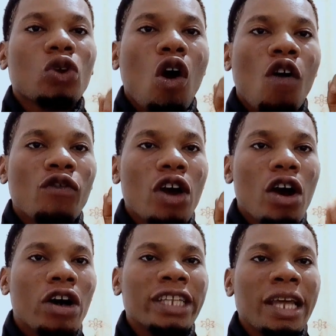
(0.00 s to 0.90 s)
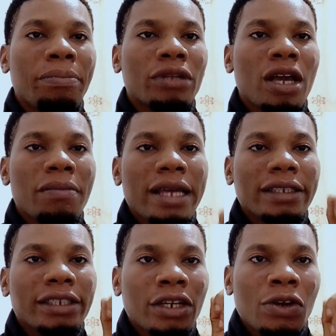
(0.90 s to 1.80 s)
of
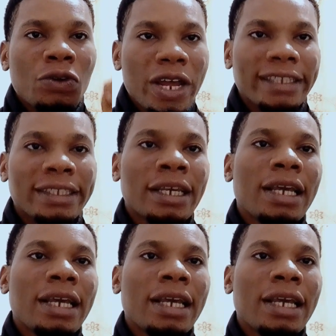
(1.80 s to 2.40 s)
unemployment rate.